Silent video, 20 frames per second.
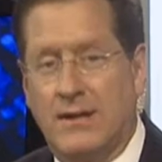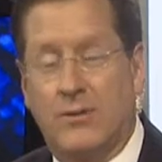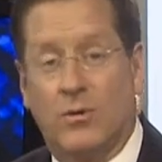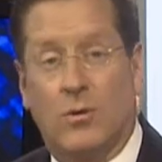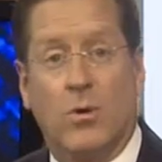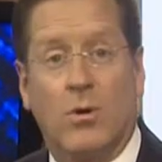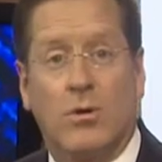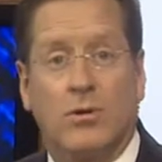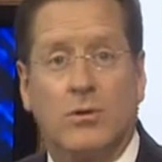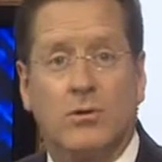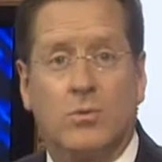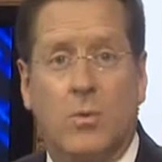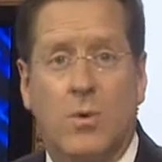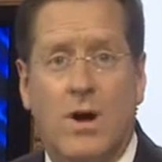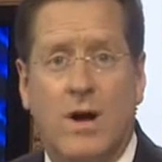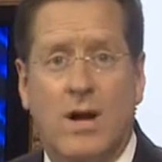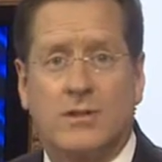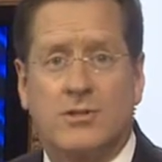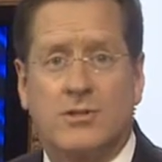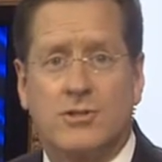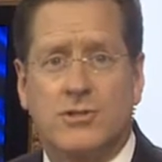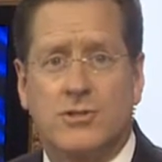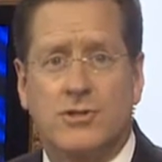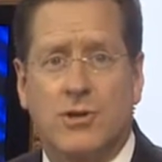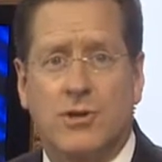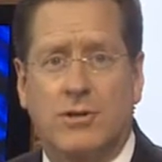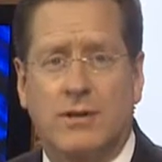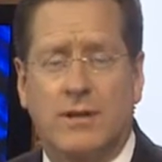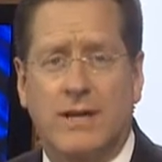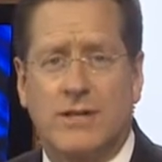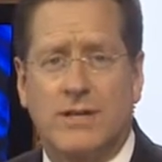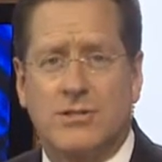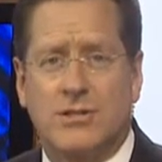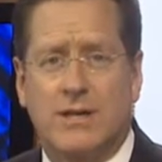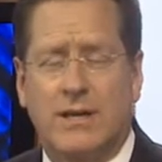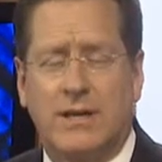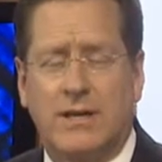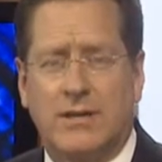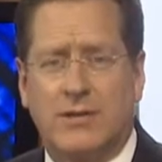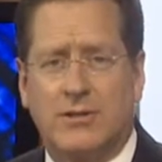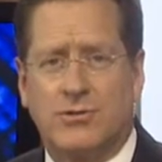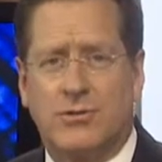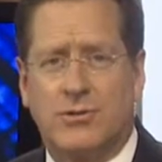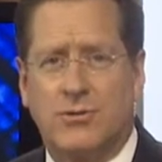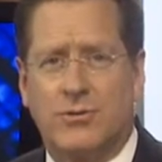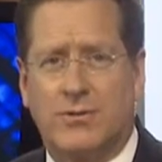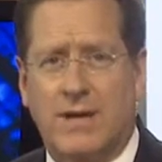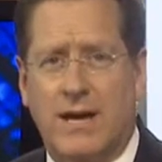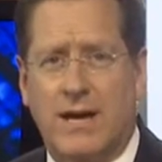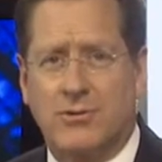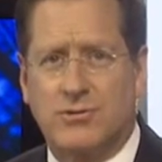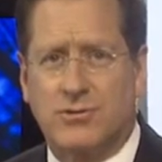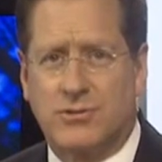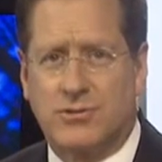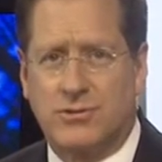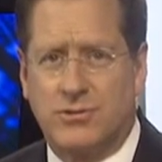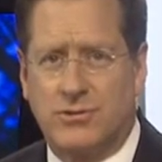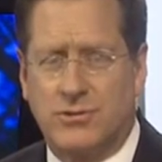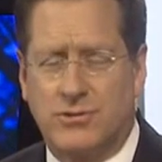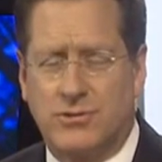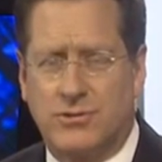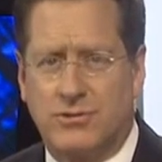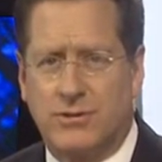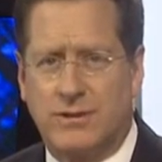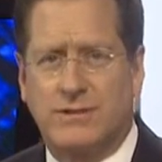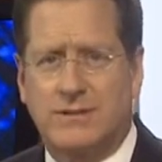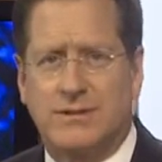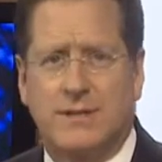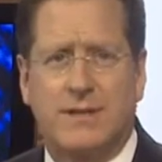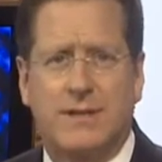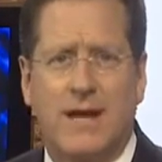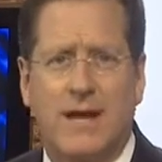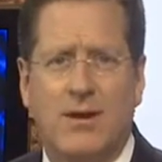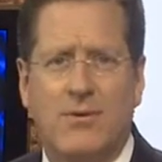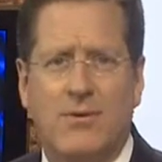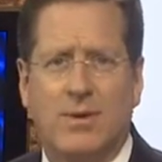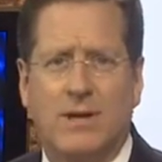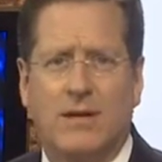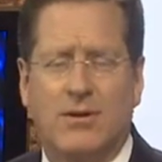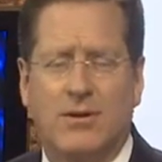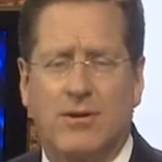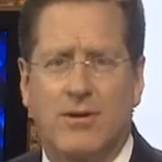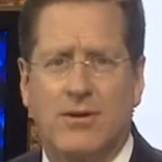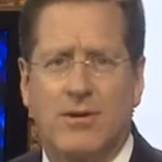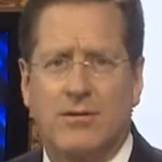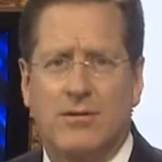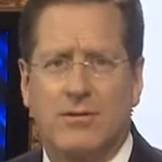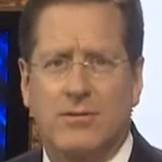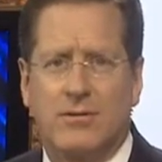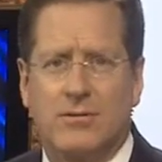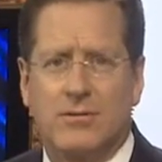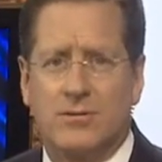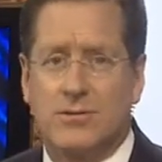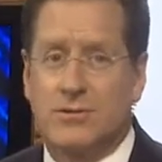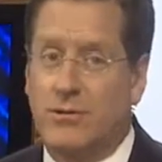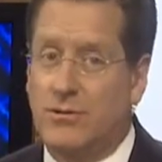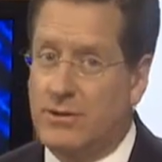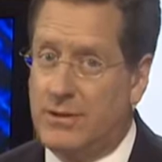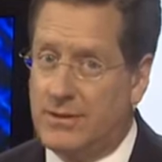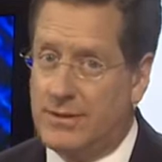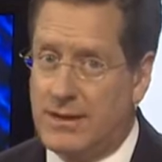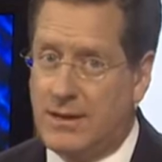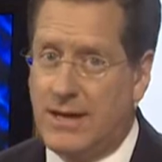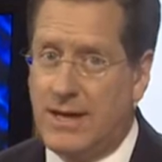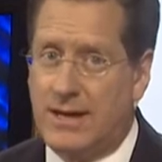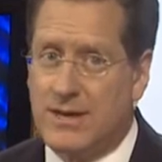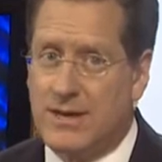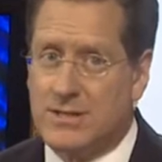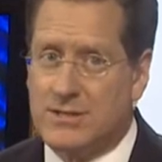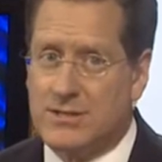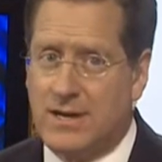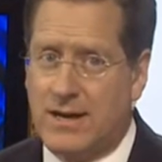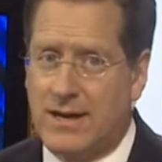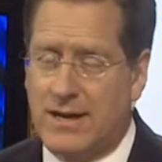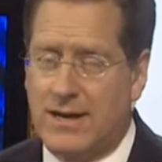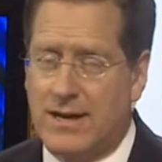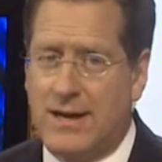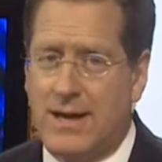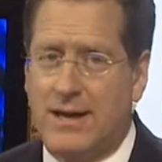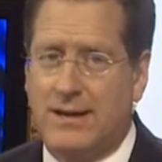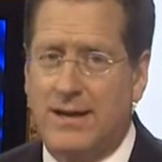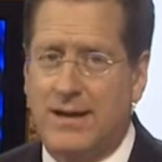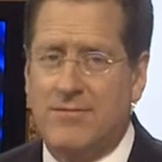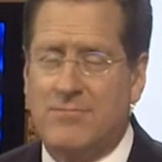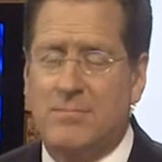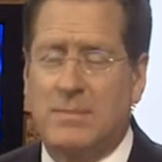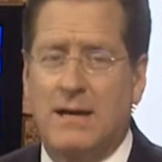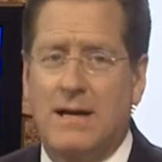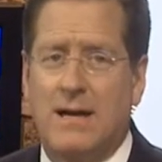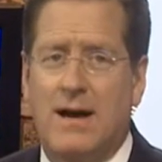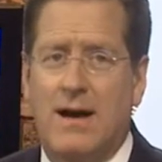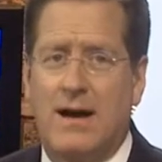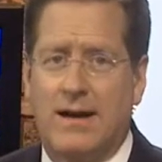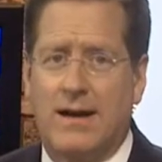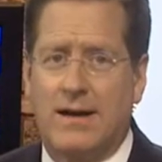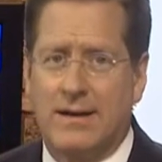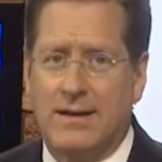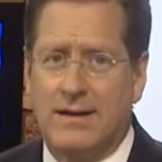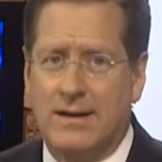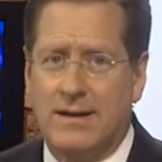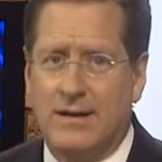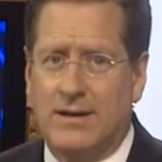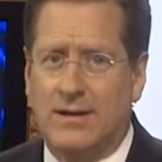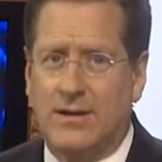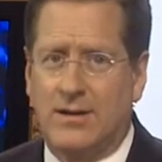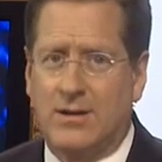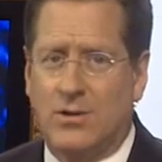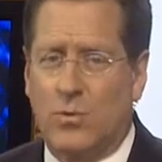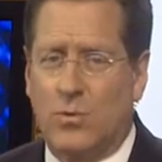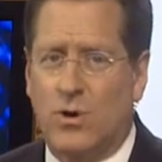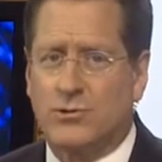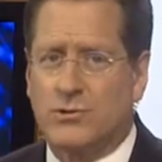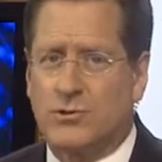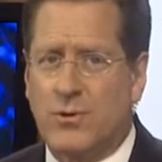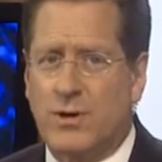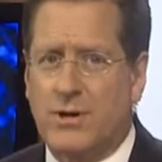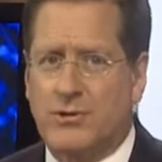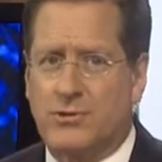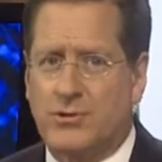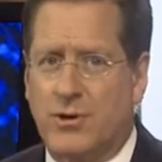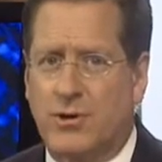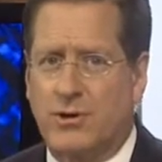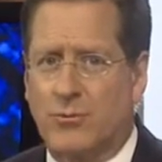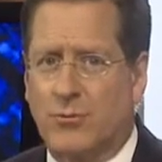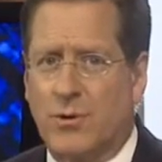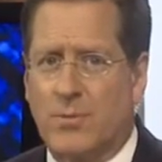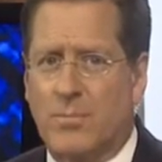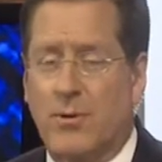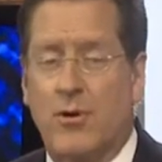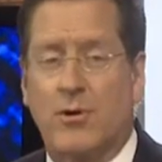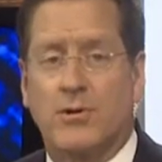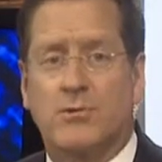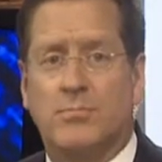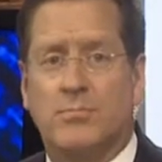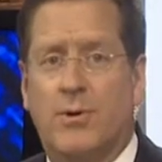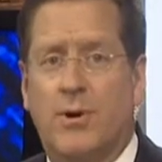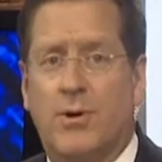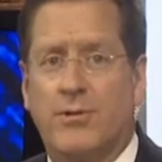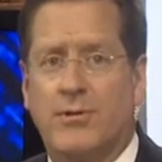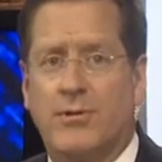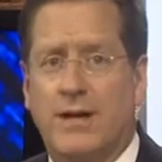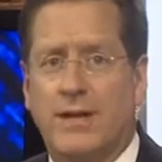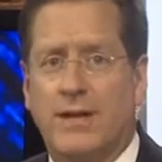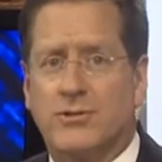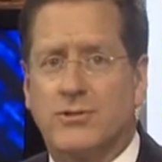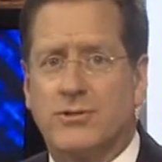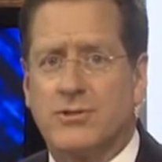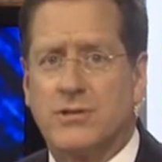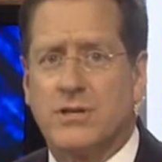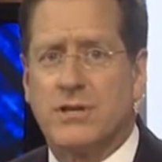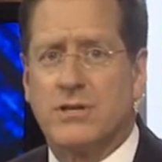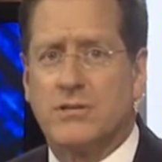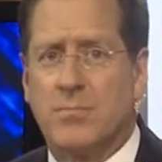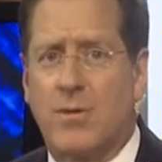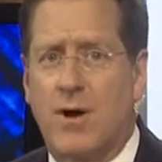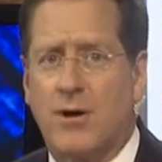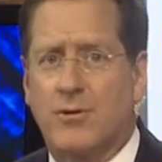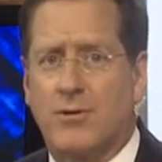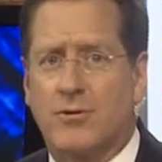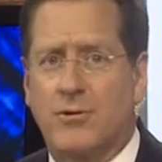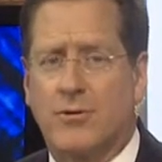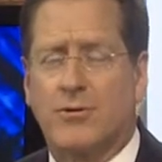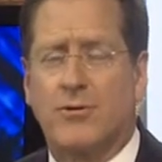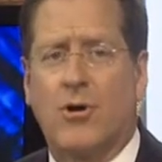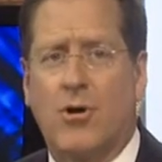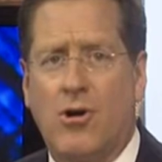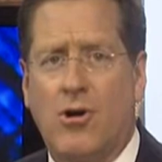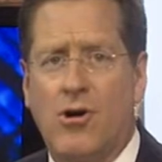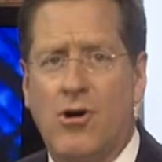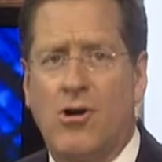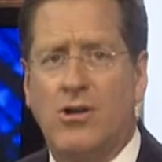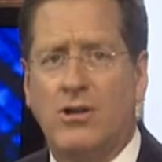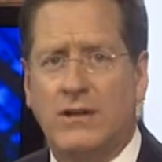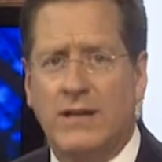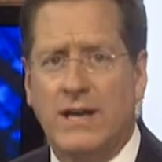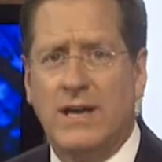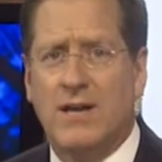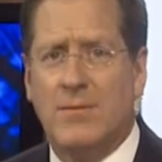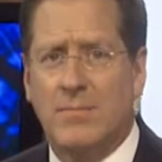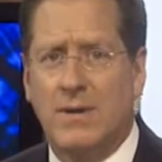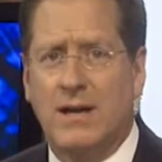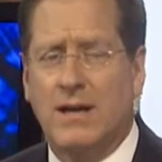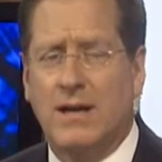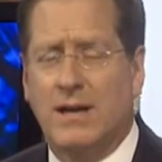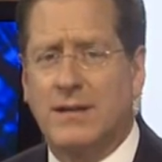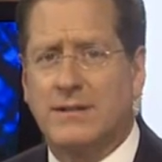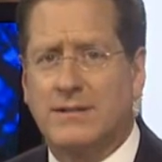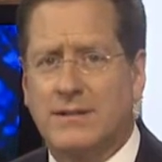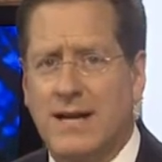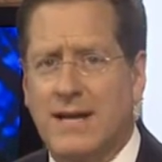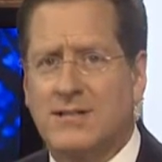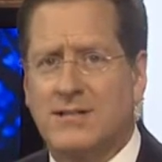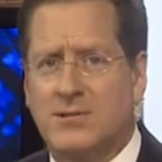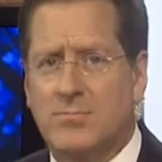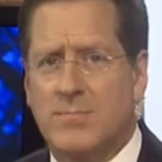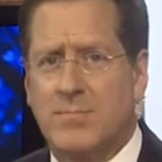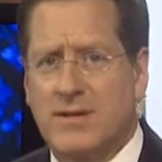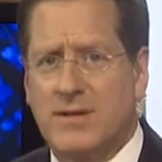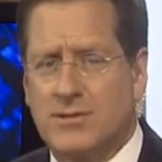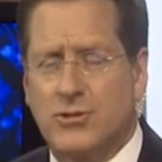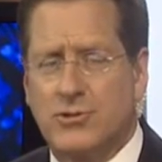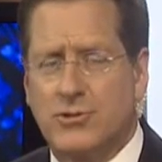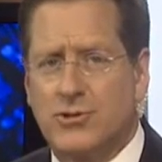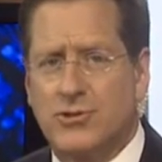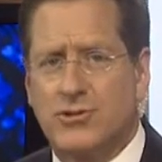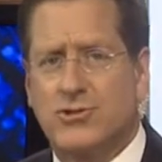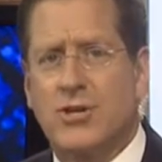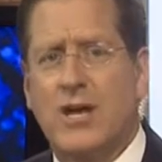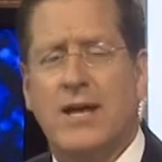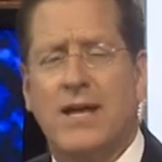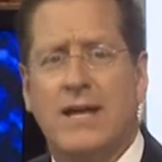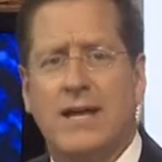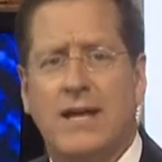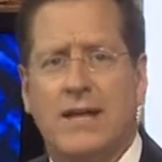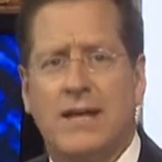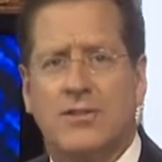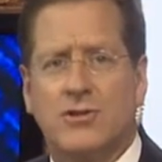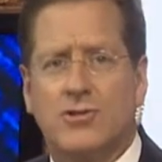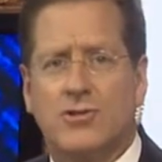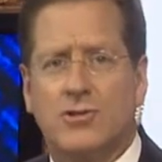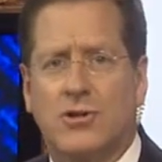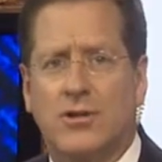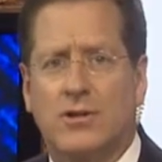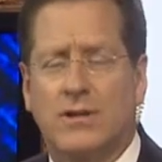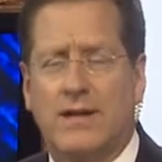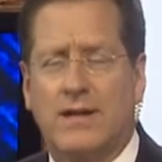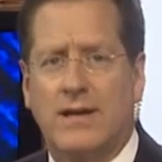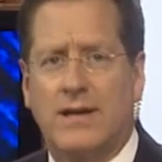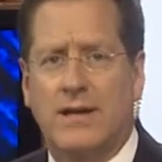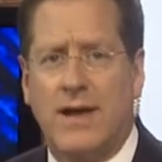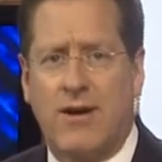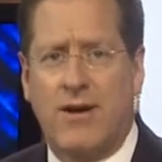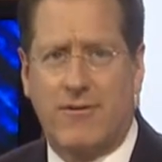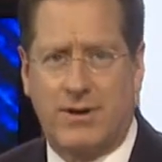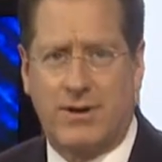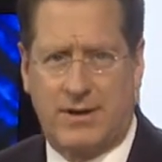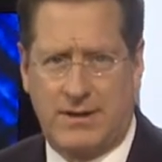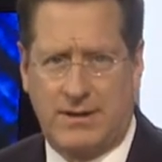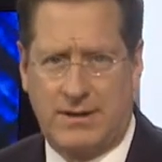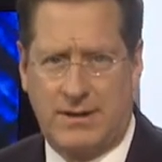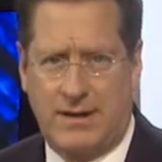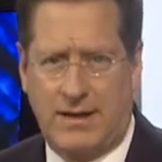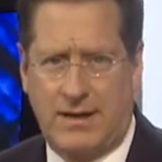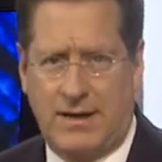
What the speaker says: The world watched Salt Lake City in 2002, and today we learned so did the NSA and FBI. The Wall Street Journal reports both agencies monitored all email and text messages in the Salt Lake area,